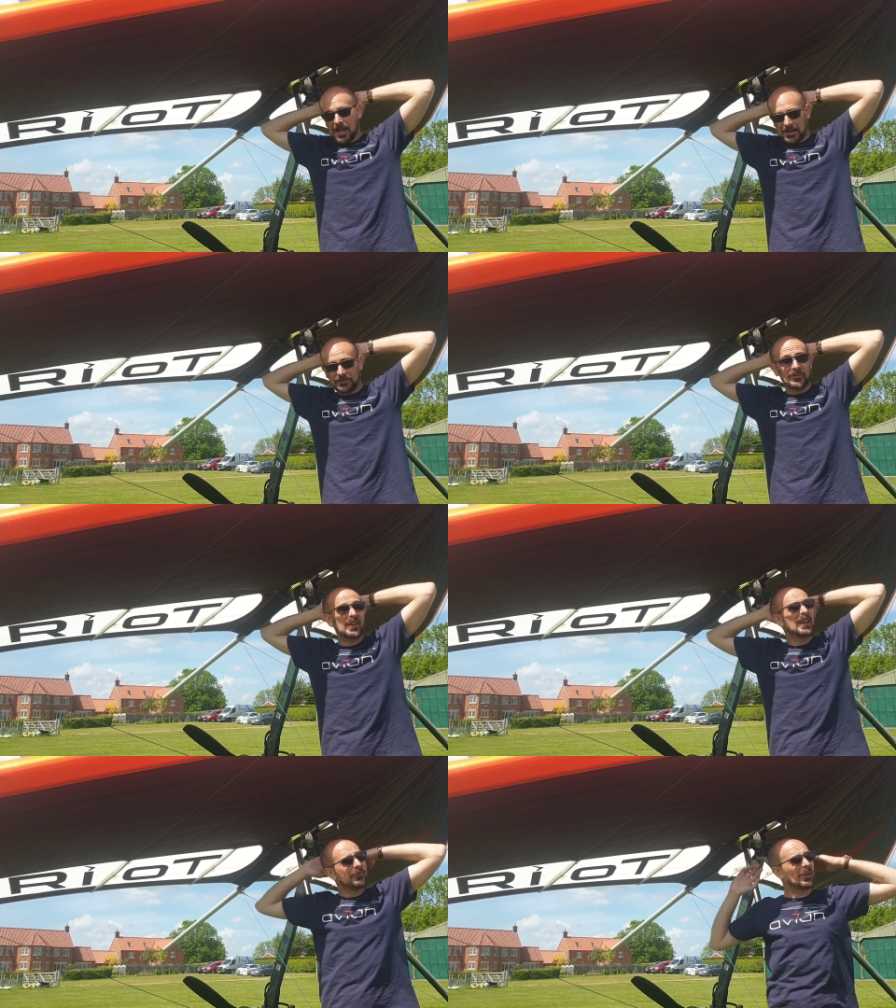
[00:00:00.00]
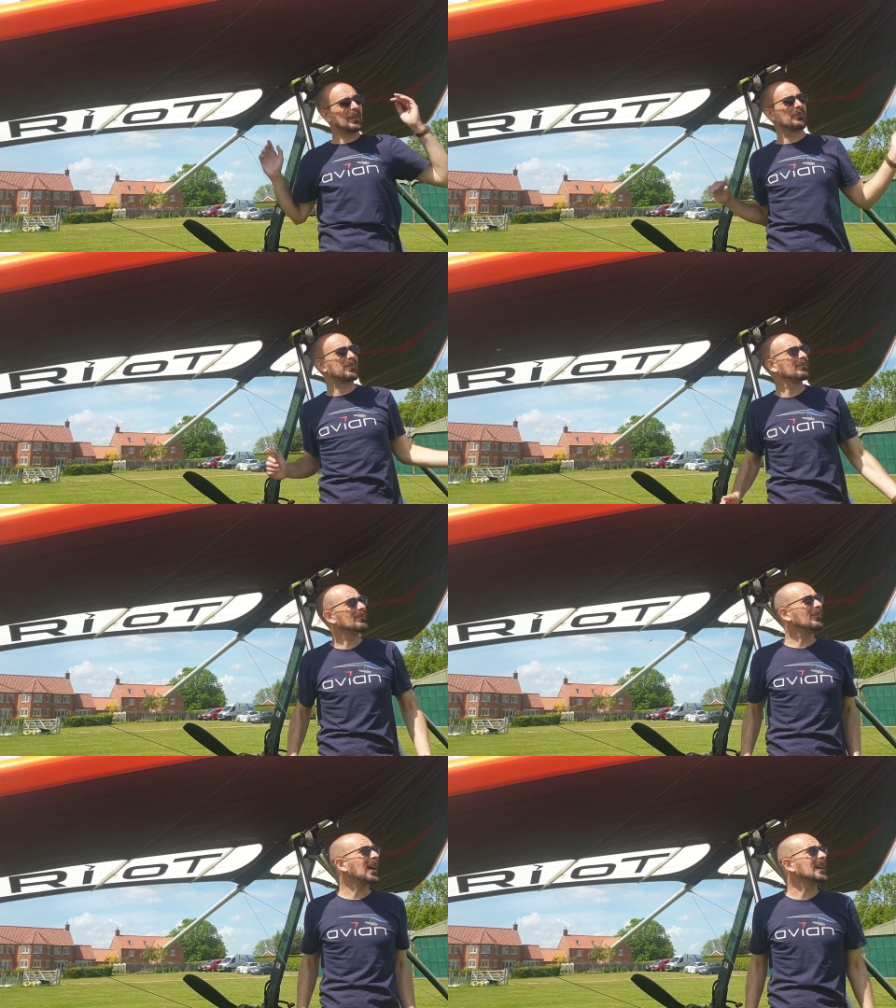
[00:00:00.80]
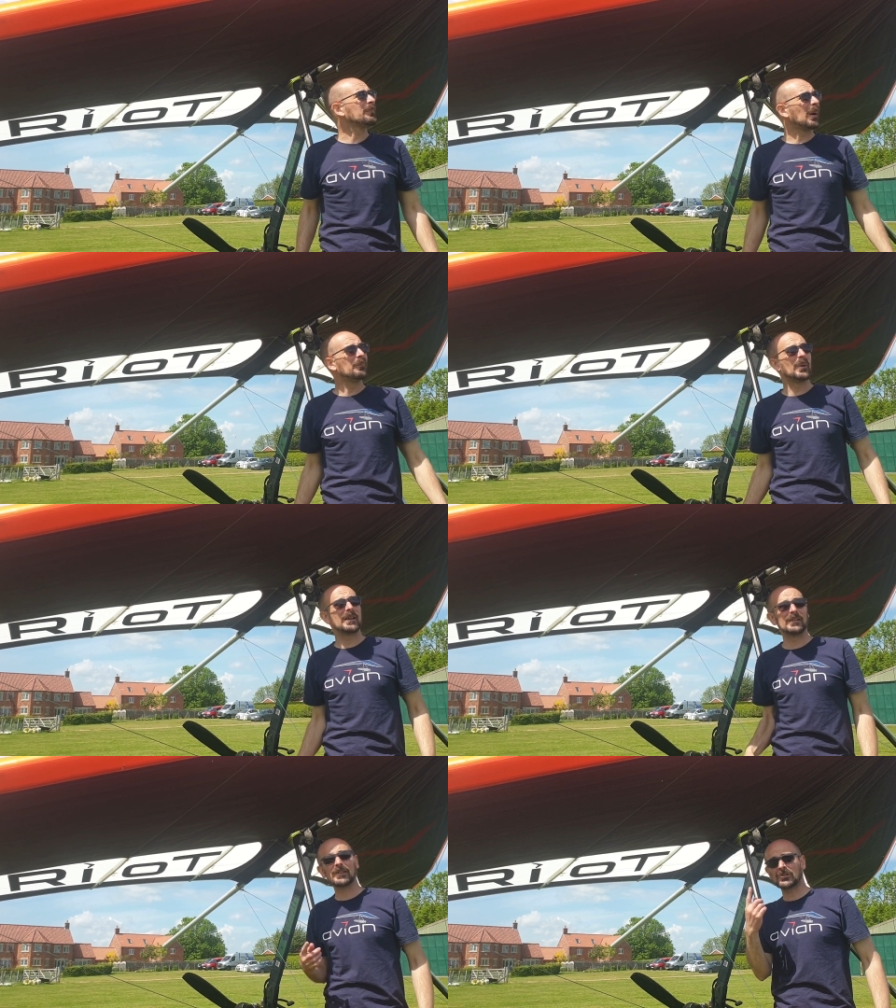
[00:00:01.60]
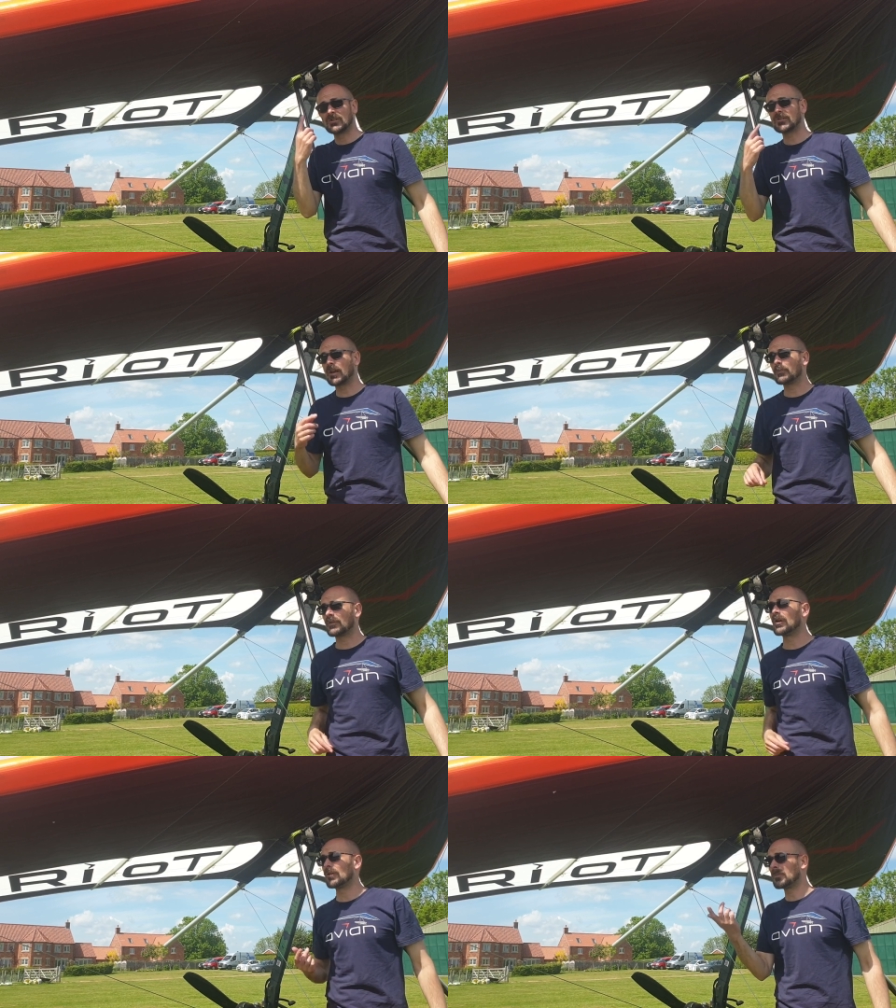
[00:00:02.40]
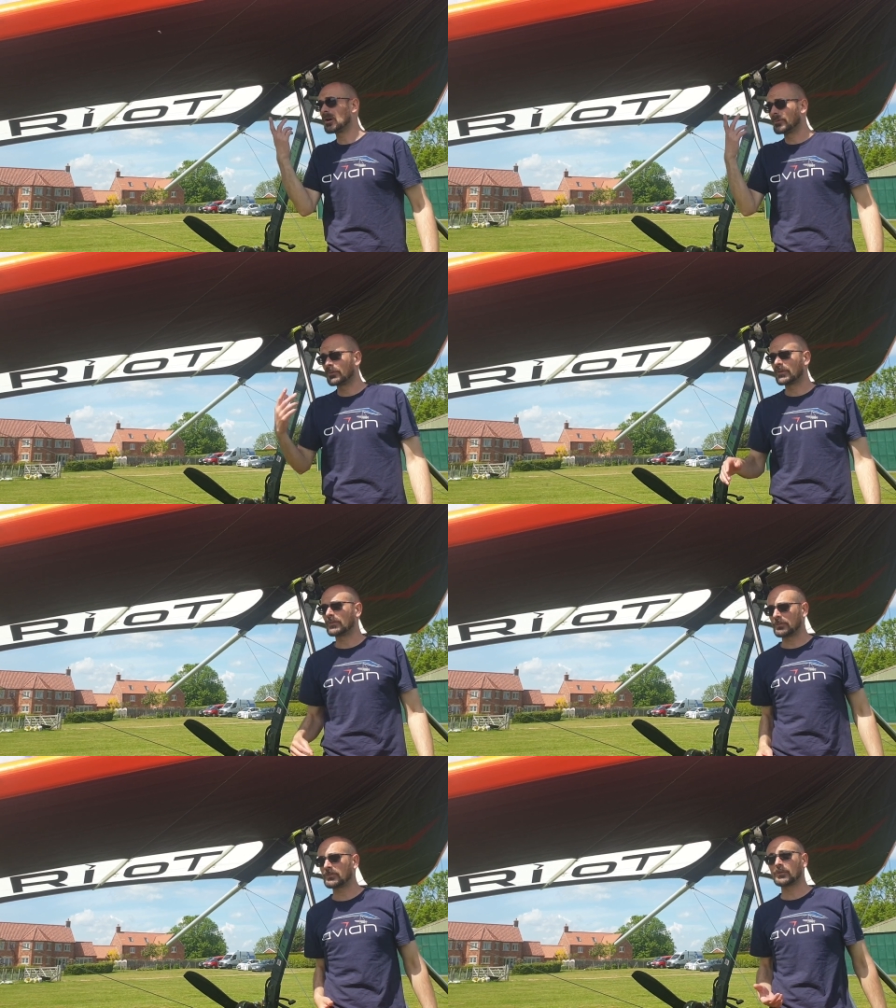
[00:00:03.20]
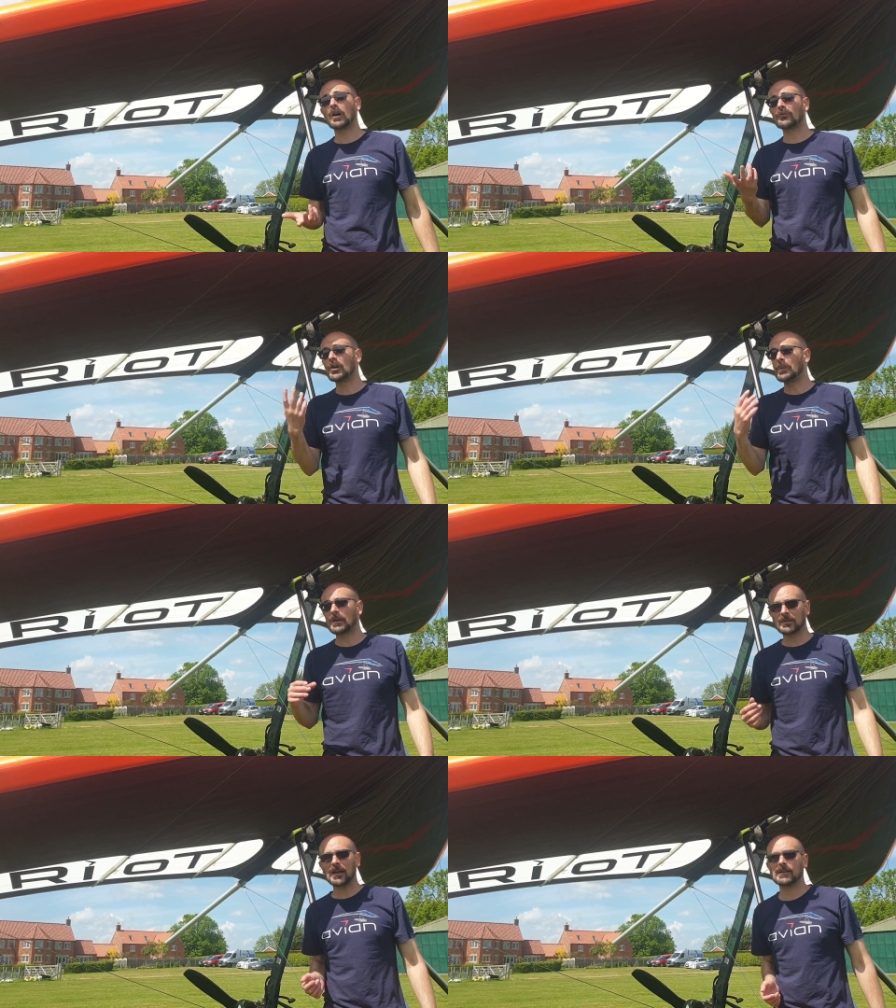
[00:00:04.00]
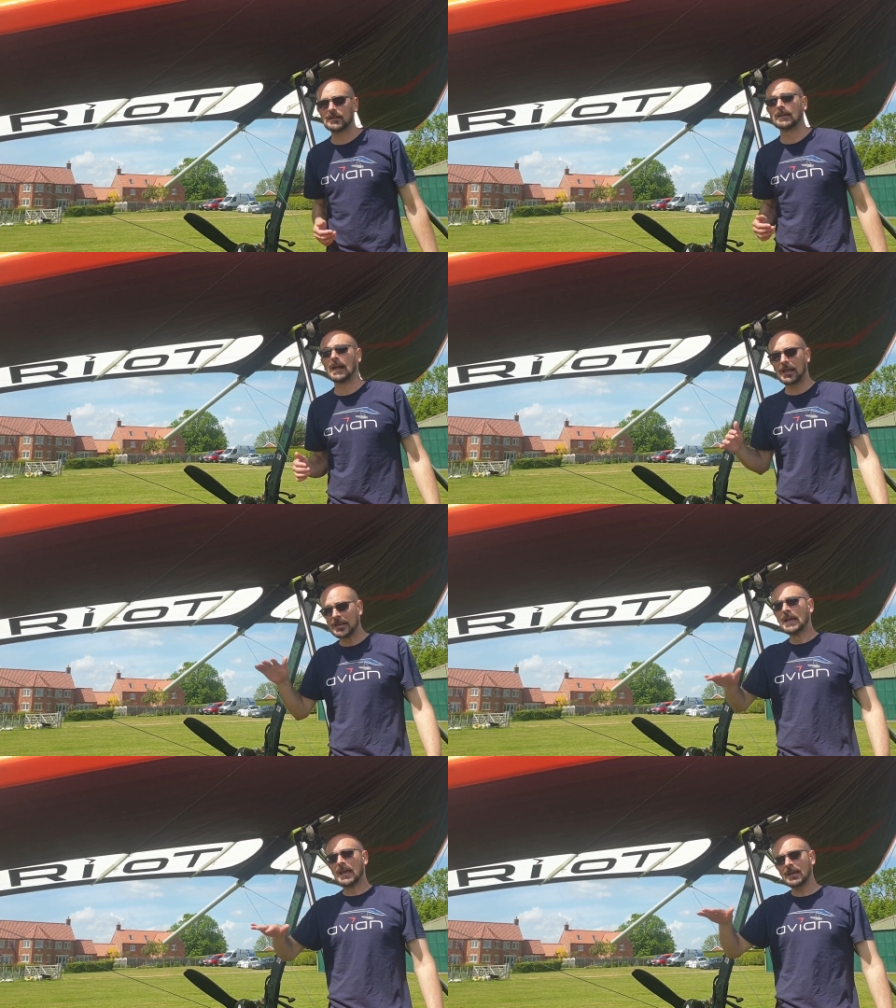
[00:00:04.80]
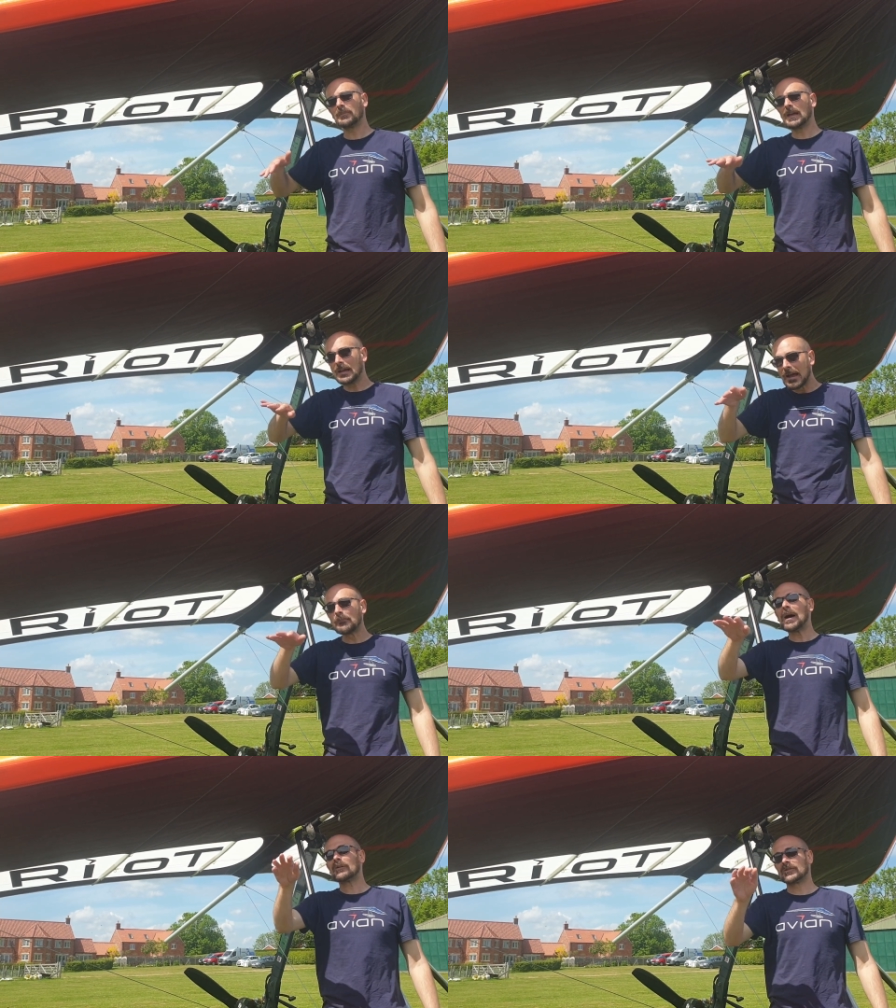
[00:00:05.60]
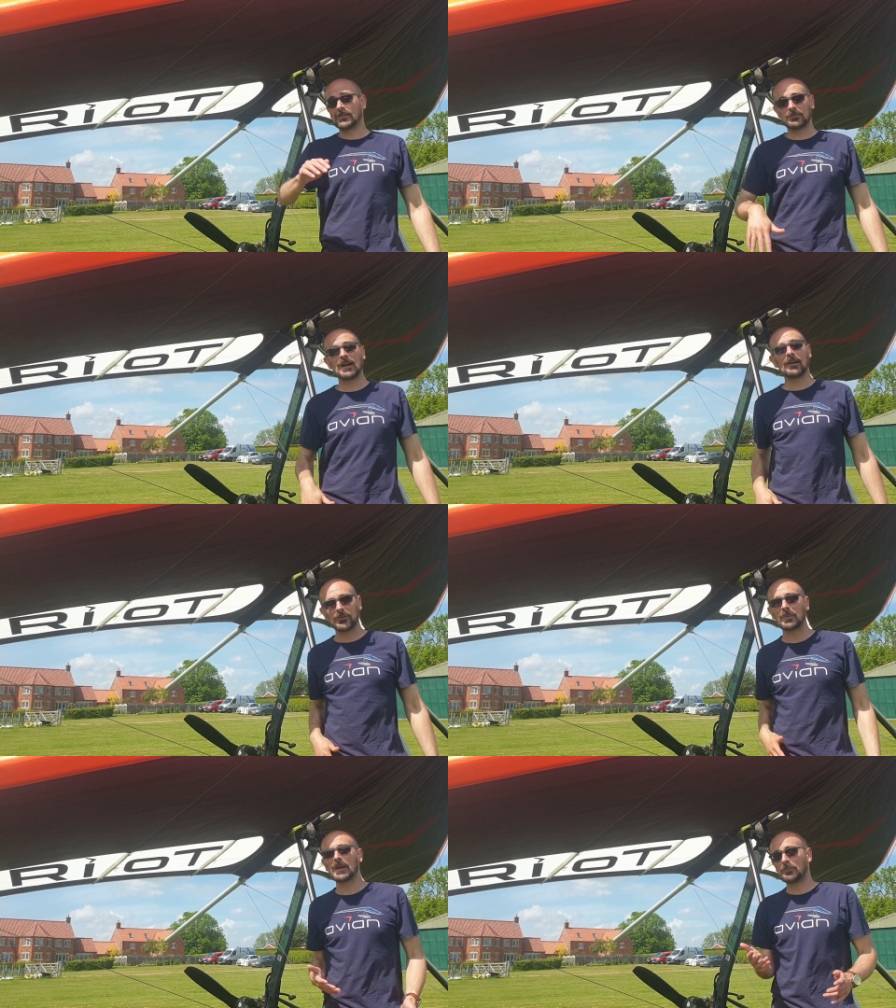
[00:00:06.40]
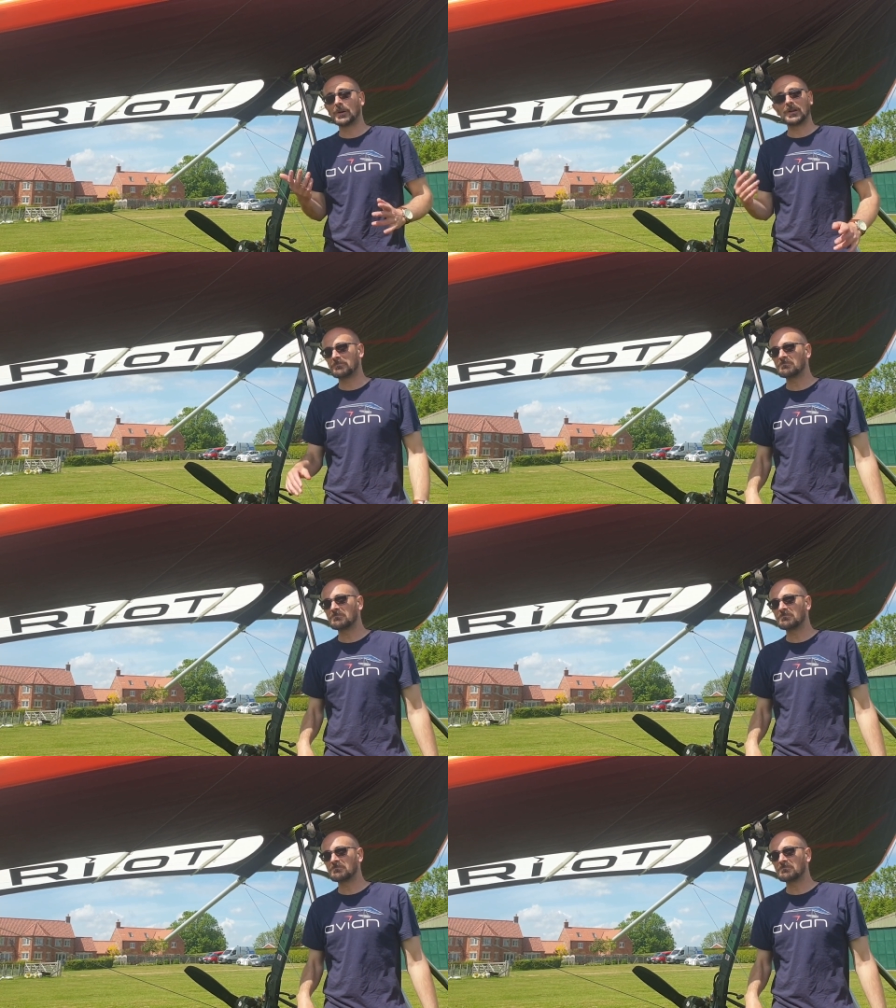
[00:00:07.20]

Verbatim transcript: and even in fairly bumpy conditions like we've got at the moment, it's quite a thermic day today, it bounces around a bit, but